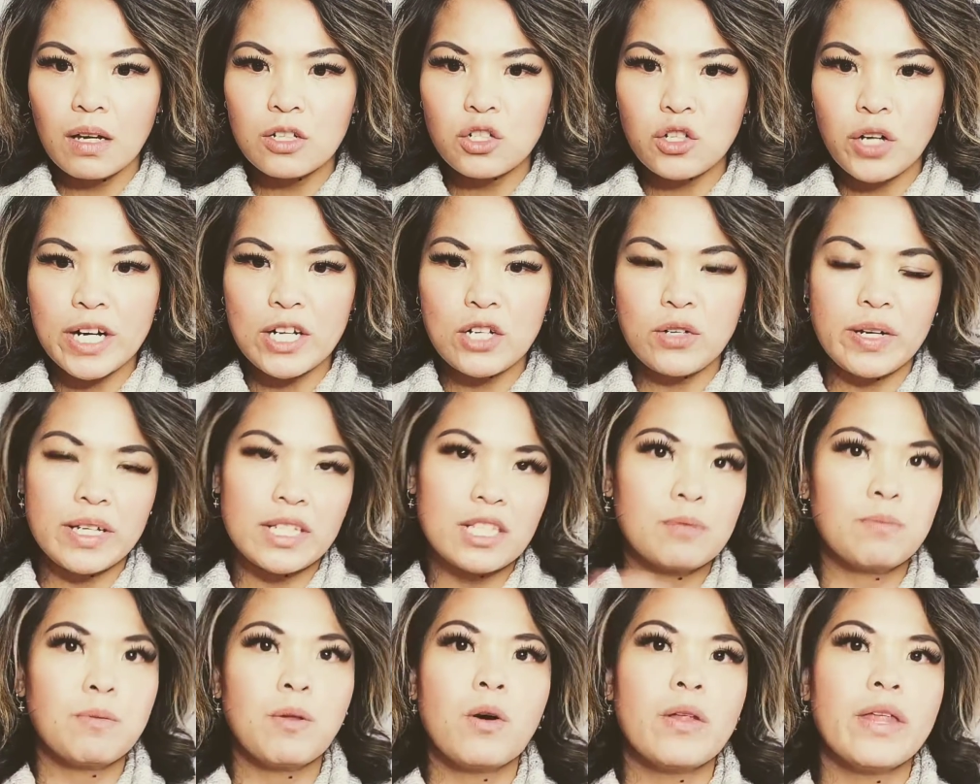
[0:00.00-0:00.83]
trying to
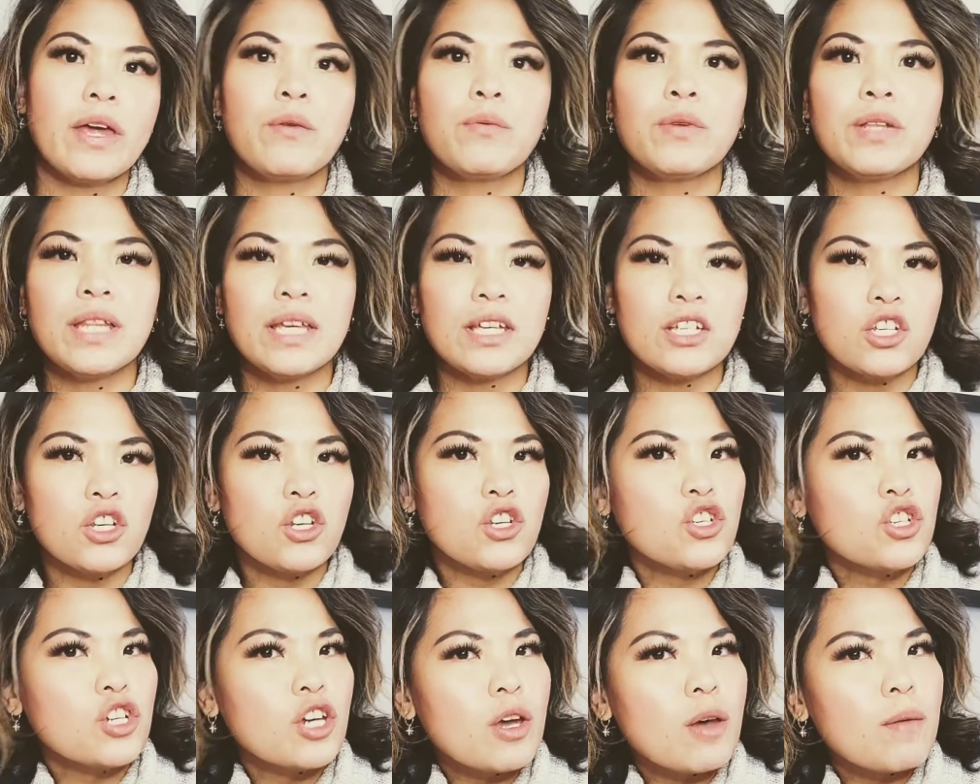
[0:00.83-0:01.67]
explore that
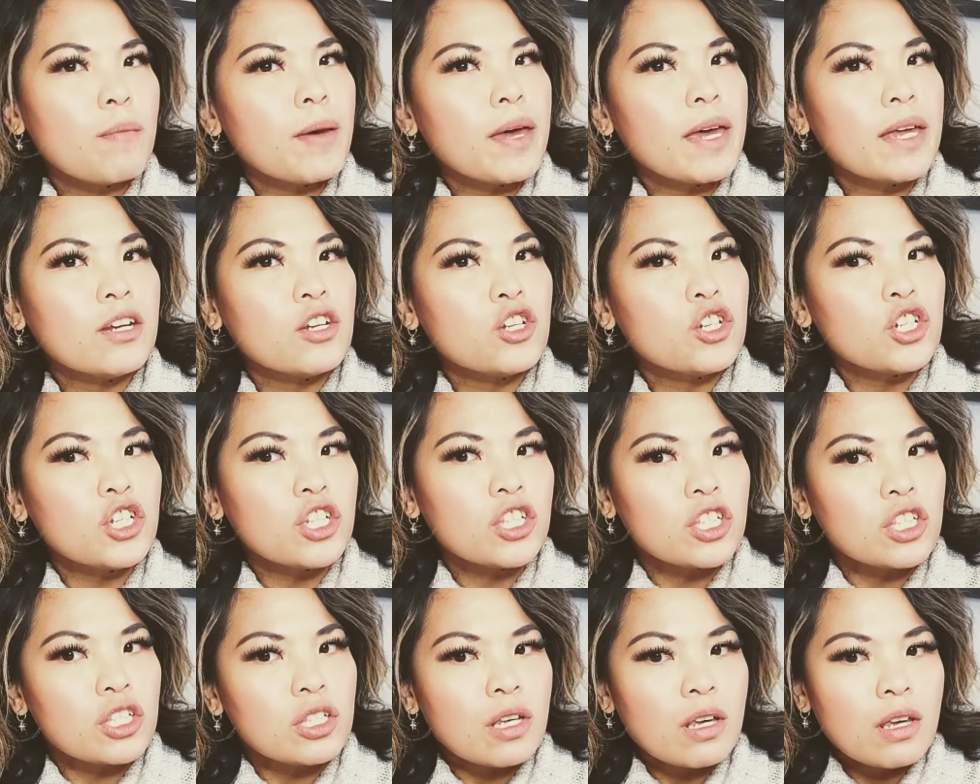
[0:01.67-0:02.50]
relationship. And
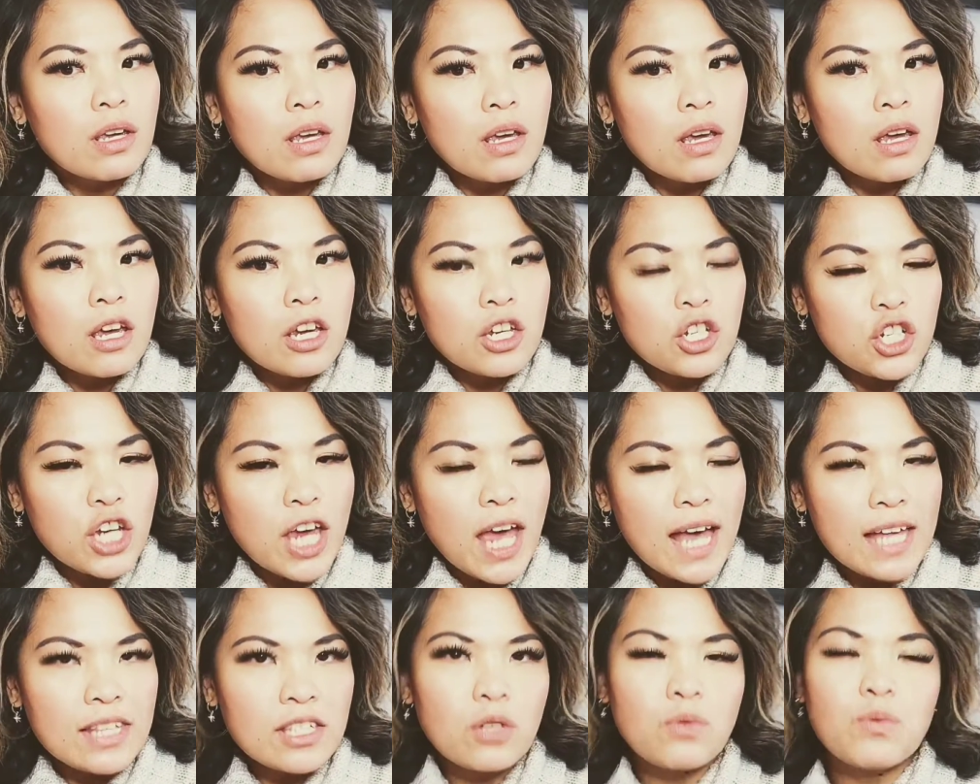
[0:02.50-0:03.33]
she's she
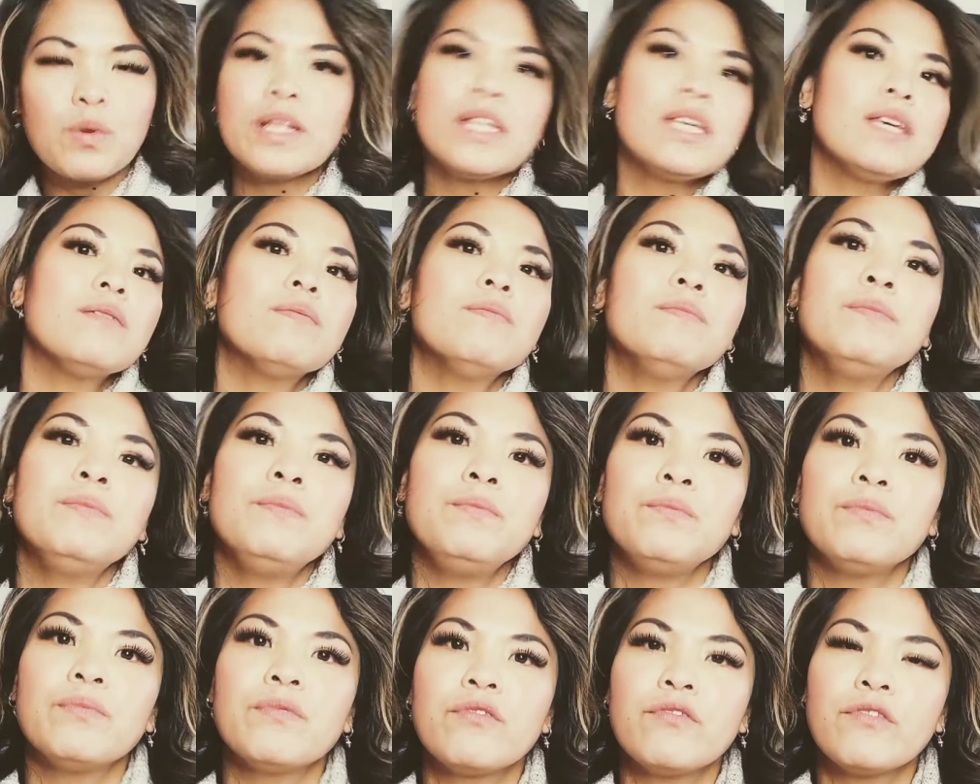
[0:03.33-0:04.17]
hasn't really
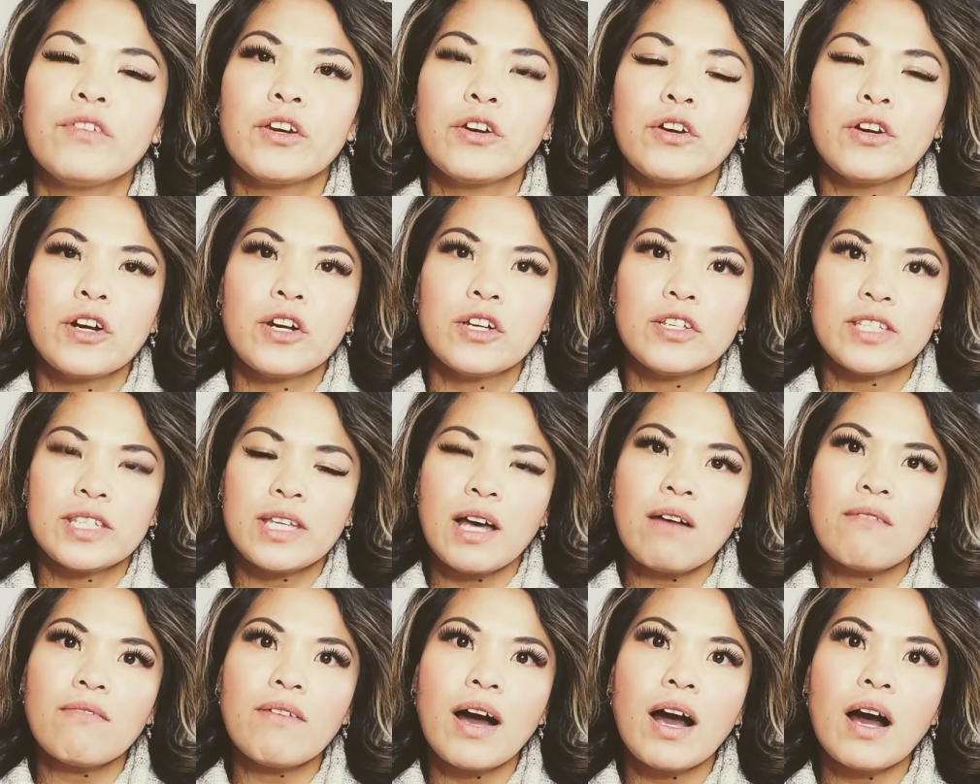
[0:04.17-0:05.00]
figured herself